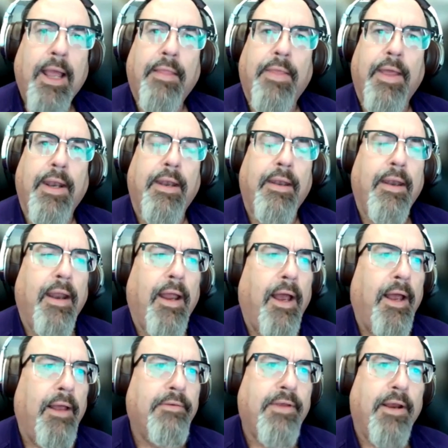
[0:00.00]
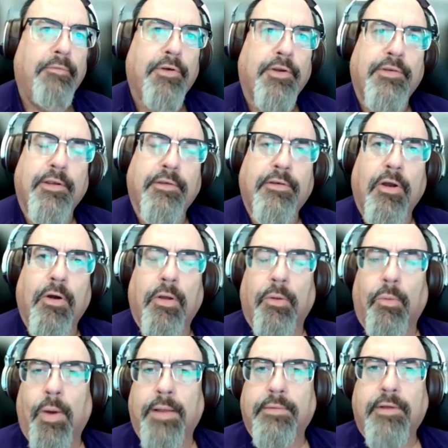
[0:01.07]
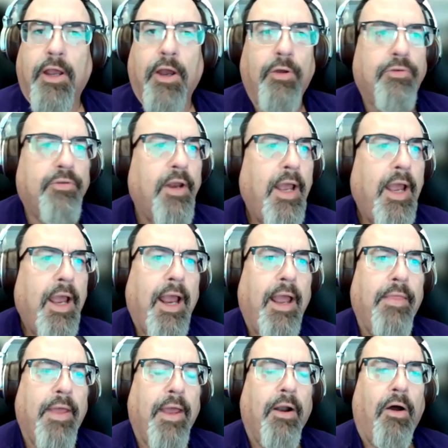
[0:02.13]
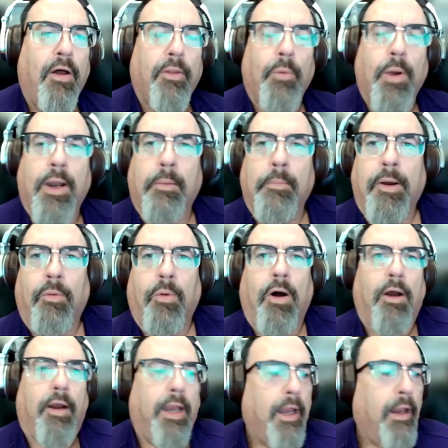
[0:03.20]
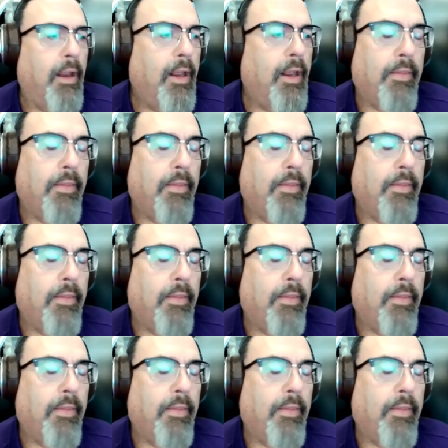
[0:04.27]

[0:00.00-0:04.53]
then San Francisco on the West Coast, and then all the way to Milwaukee.